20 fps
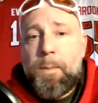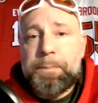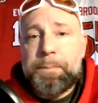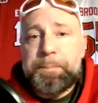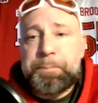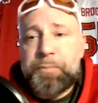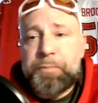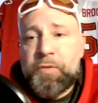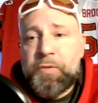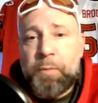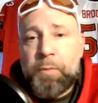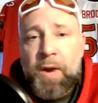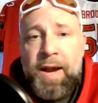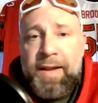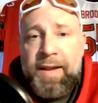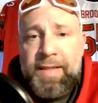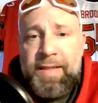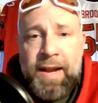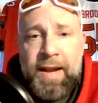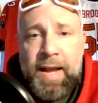to
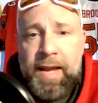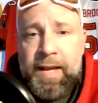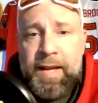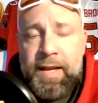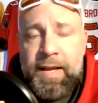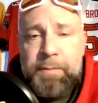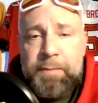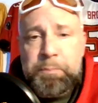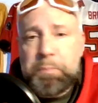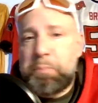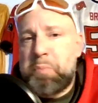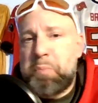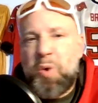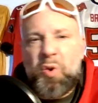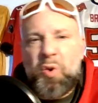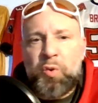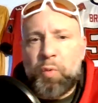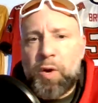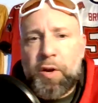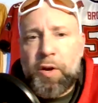brag that I
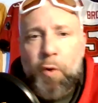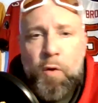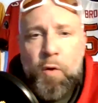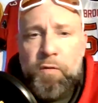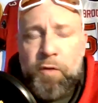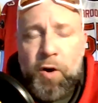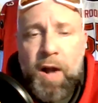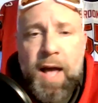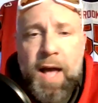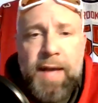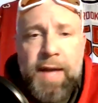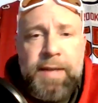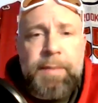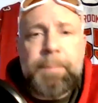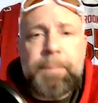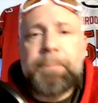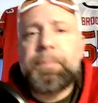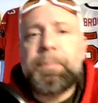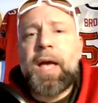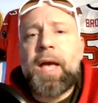pulled one over on
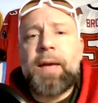him.